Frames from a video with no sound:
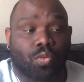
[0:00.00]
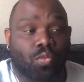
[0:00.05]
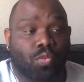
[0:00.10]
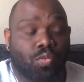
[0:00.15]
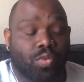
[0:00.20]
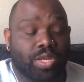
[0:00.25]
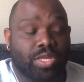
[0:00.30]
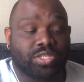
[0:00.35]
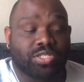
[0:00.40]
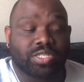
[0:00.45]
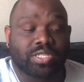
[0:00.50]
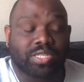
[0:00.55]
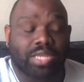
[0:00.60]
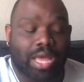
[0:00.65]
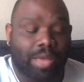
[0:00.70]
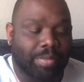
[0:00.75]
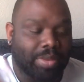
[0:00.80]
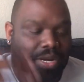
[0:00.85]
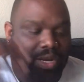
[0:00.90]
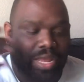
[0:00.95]
a
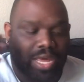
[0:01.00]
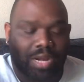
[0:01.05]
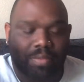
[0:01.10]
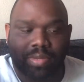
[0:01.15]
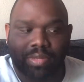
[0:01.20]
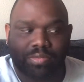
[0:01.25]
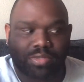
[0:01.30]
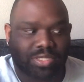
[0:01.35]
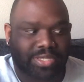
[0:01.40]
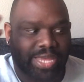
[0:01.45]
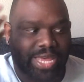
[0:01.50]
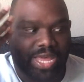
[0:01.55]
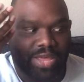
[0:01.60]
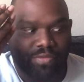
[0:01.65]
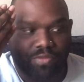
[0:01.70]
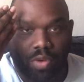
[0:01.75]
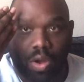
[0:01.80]
lot of people just have